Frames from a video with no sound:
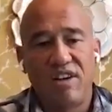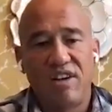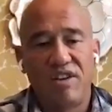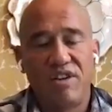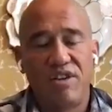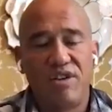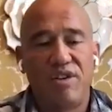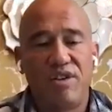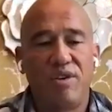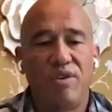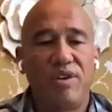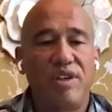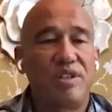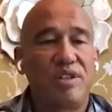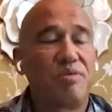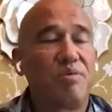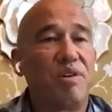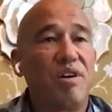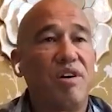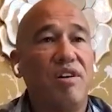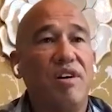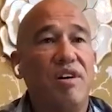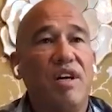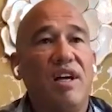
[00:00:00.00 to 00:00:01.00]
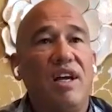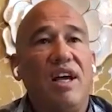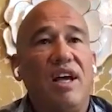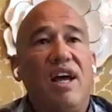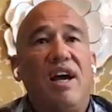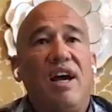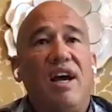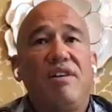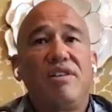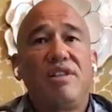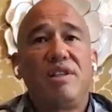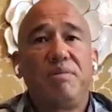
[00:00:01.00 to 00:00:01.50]
All the noise. Well,
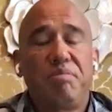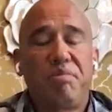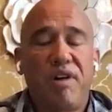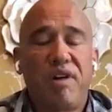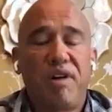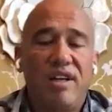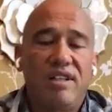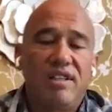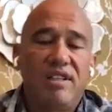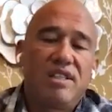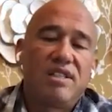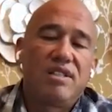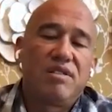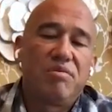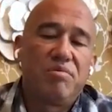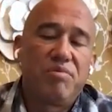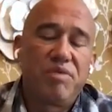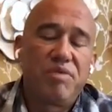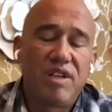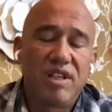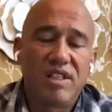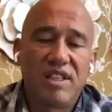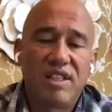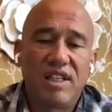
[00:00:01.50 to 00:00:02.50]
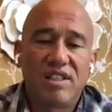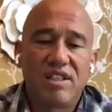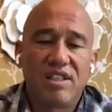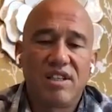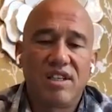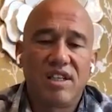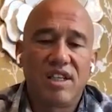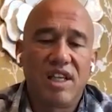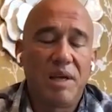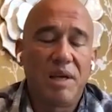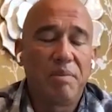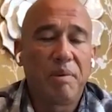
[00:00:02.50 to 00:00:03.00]
housing prices, real estate's
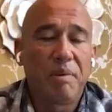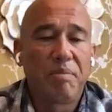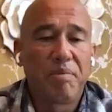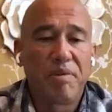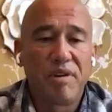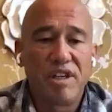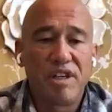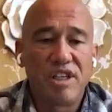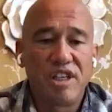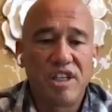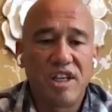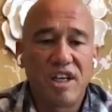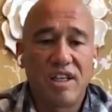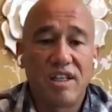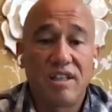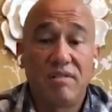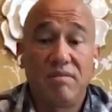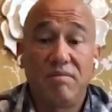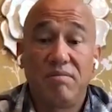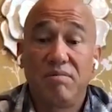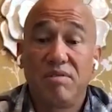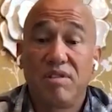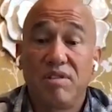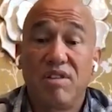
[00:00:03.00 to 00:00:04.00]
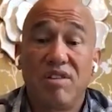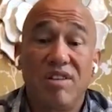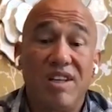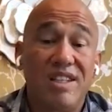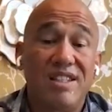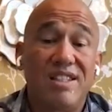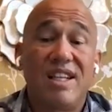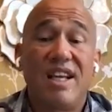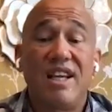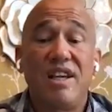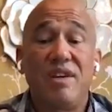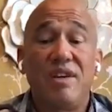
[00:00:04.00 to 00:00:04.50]
going to keep appreciating. So
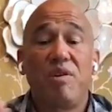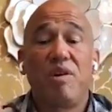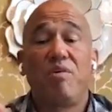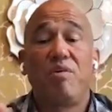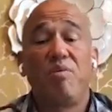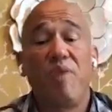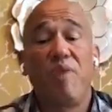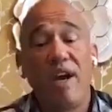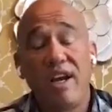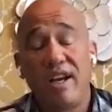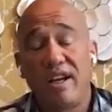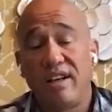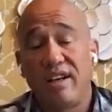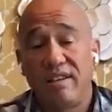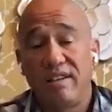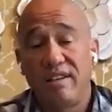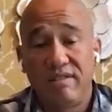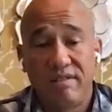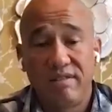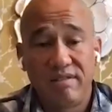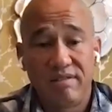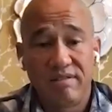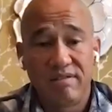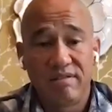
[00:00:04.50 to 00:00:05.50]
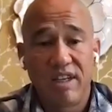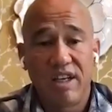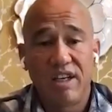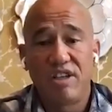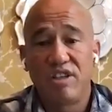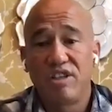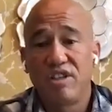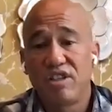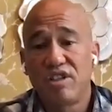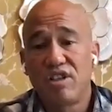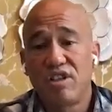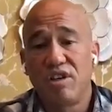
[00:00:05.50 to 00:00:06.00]
let's say you want to wait
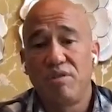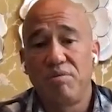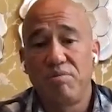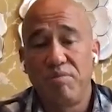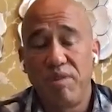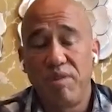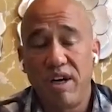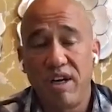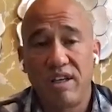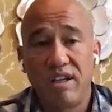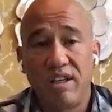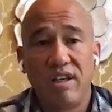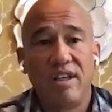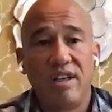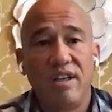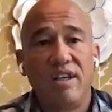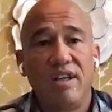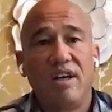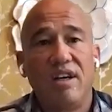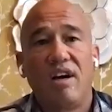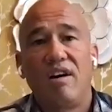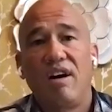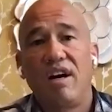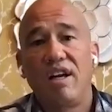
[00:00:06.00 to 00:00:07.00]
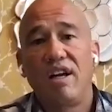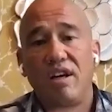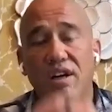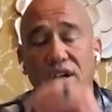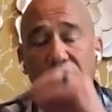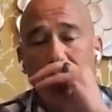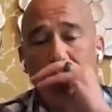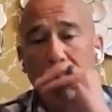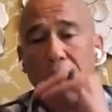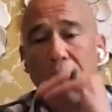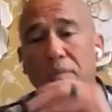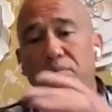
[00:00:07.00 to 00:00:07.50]
and you're just going to rent. All right,
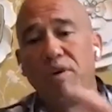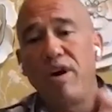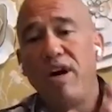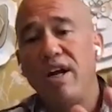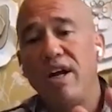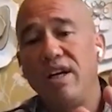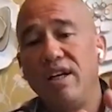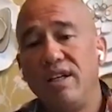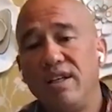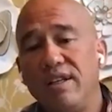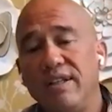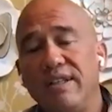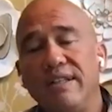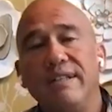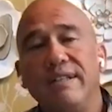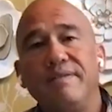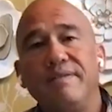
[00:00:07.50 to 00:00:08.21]
you're going to rent.